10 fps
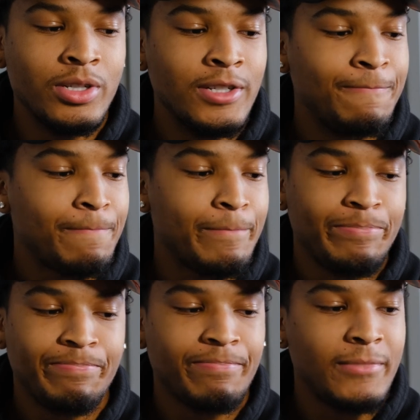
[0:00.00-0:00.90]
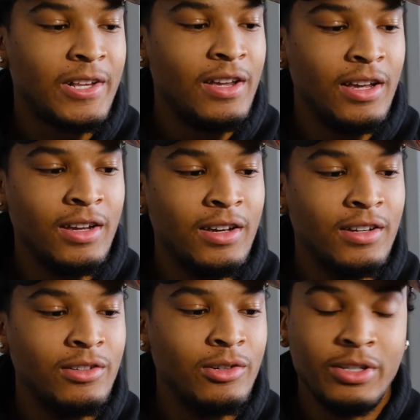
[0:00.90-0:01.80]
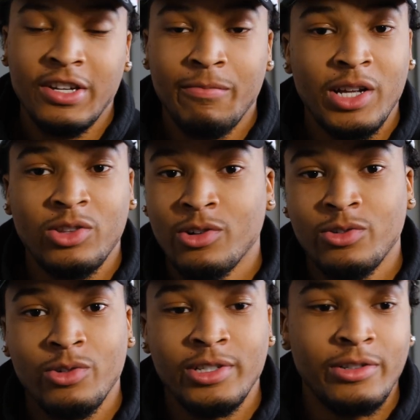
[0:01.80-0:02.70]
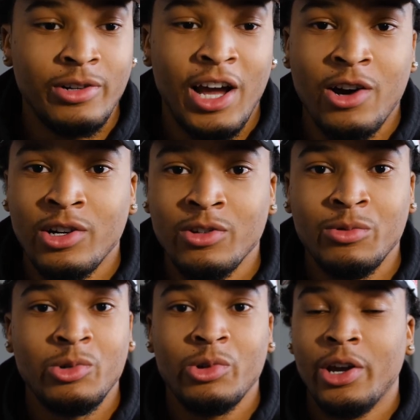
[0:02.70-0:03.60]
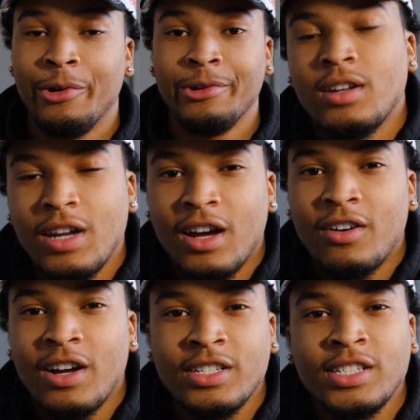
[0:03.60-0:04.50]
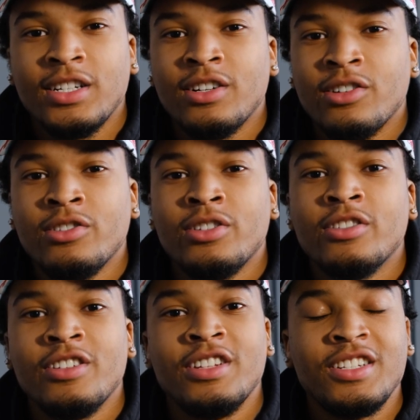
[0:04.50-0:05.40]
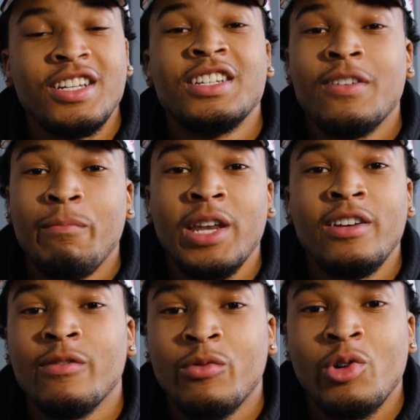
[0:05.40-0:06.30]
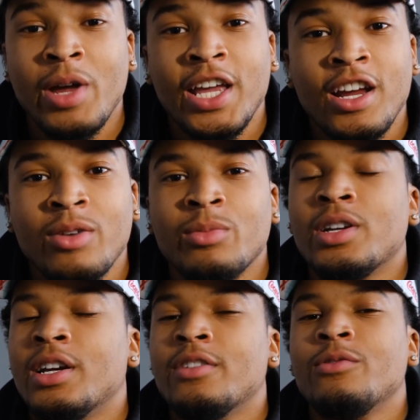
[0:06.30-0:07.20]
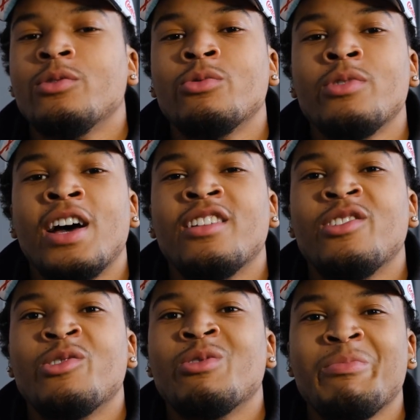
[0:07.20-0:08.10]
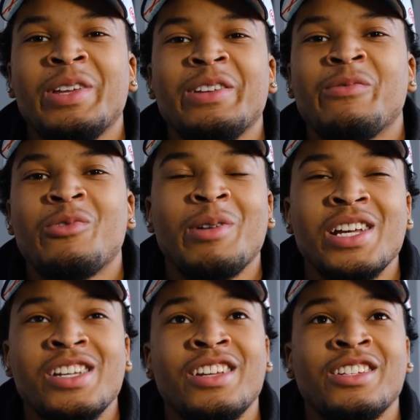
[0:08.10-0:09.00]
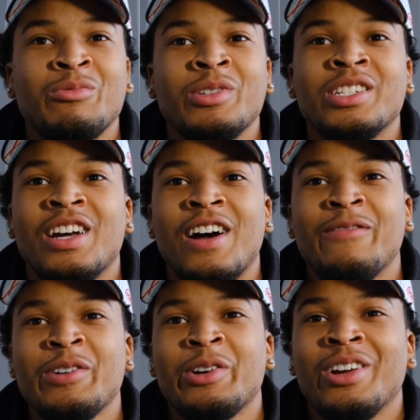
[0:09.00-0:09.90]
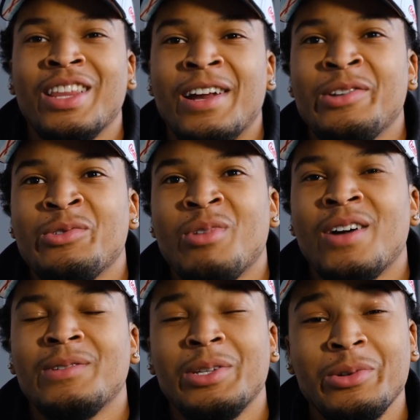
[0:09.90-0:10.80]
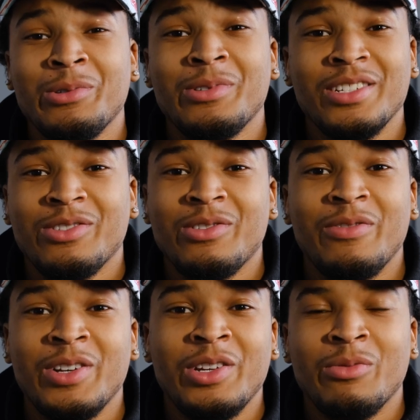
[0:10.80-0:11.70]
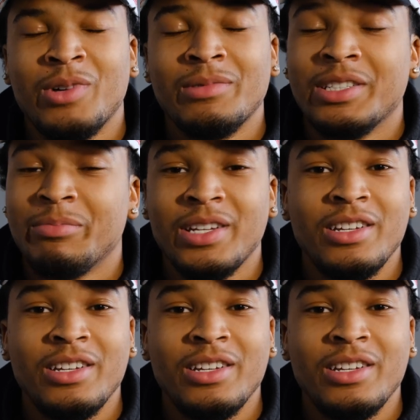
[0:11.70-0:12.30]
it, and give my thoughts on it, on how it helps you create art. Now, as I said earlier, this is a medium format camera, and if you do not know what medium format is, which I figure a lot of you probably do since you're on the video, but I'm gonna explain it